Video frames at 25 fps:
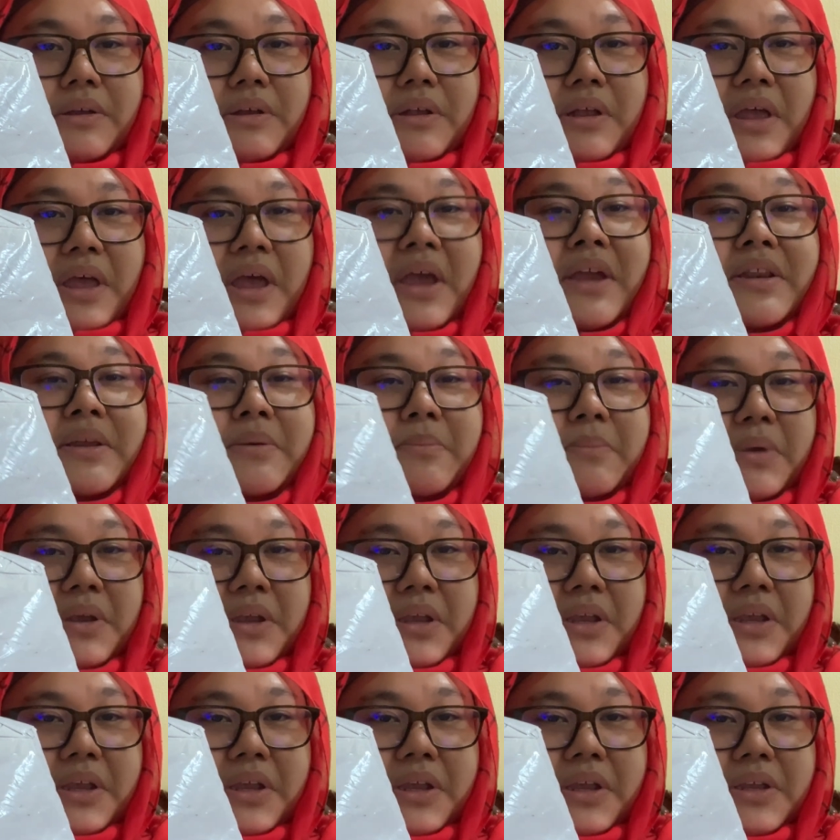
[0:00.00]

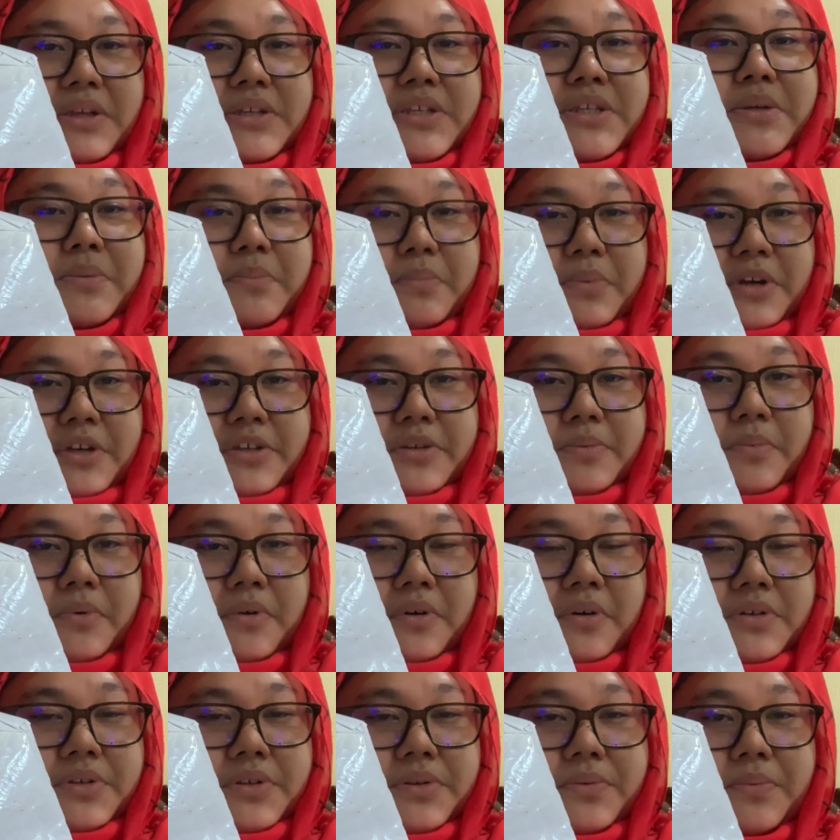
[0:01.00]
anime surprise
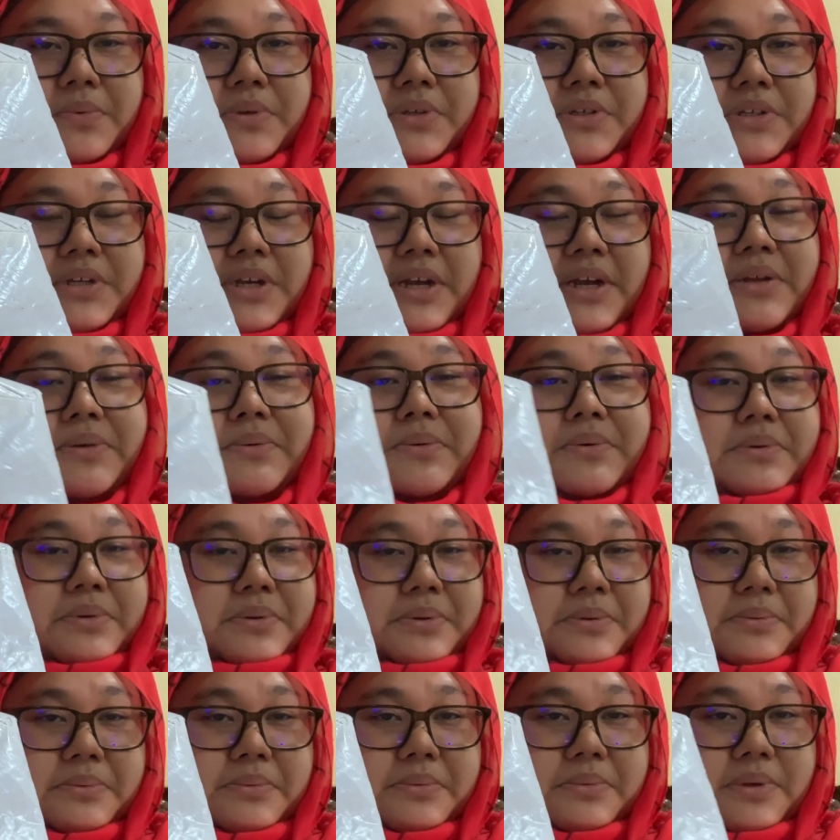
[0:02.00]
box, which I don't know
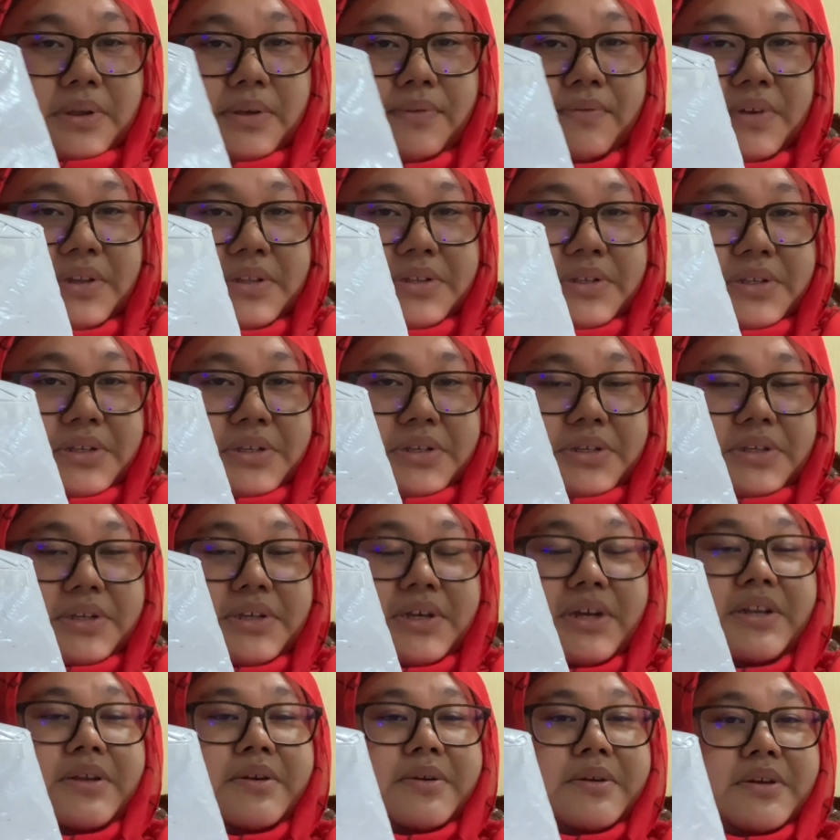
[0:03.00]
if it's
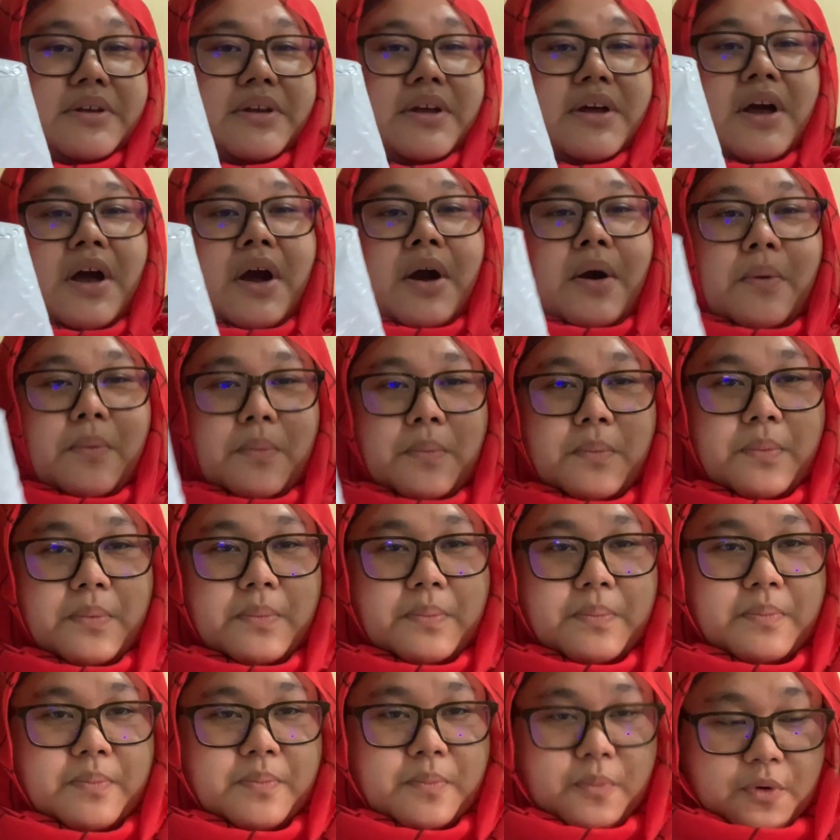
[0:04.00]
gonna
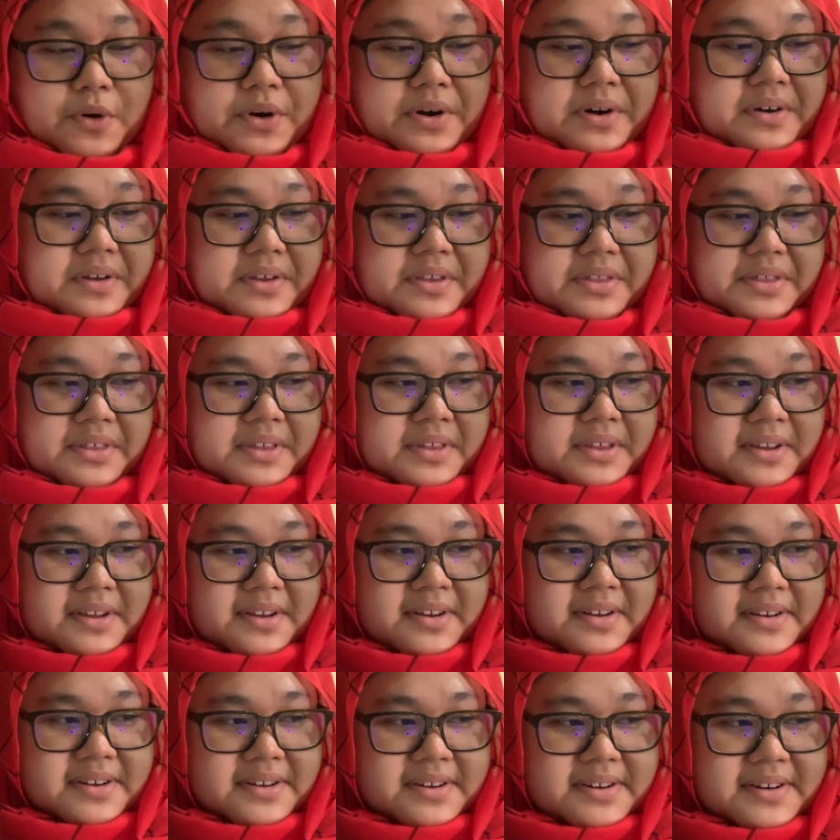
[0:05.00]
worth
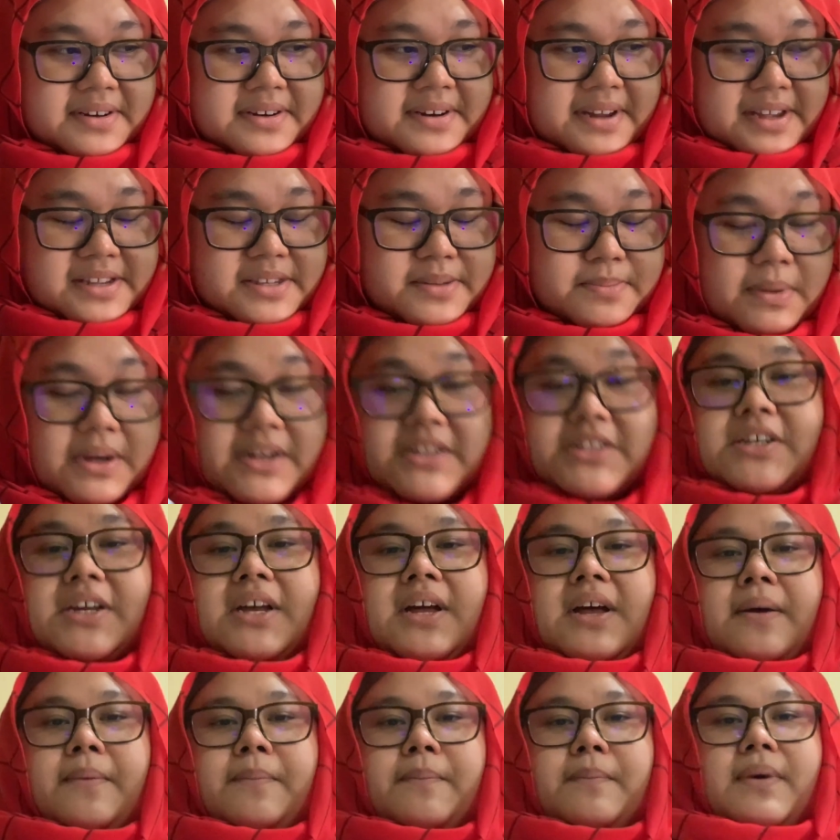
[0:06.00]
as much,
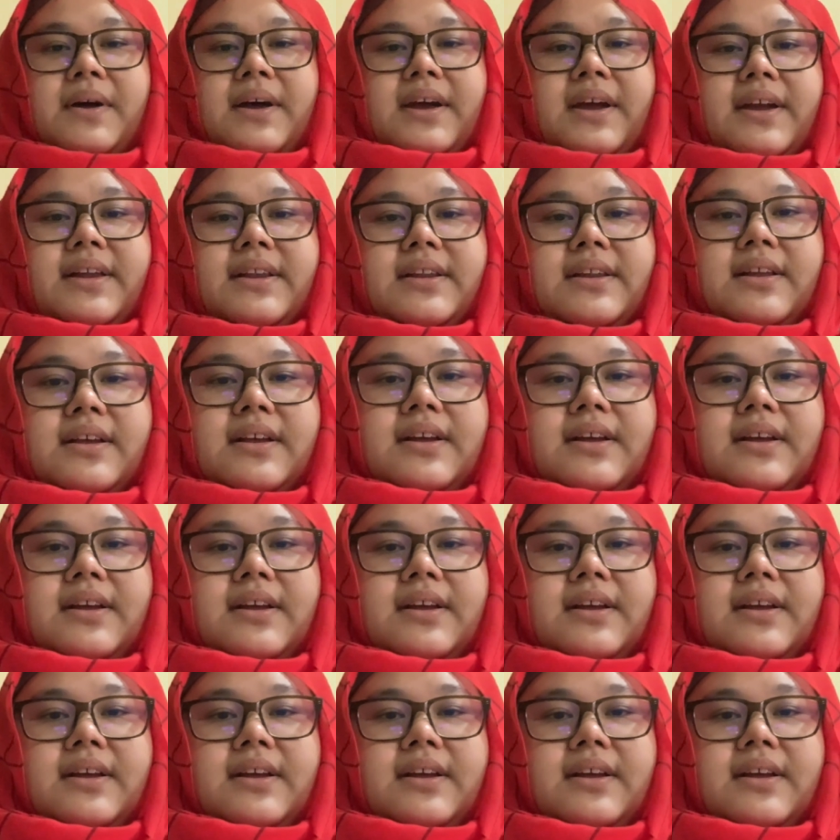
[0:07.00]
but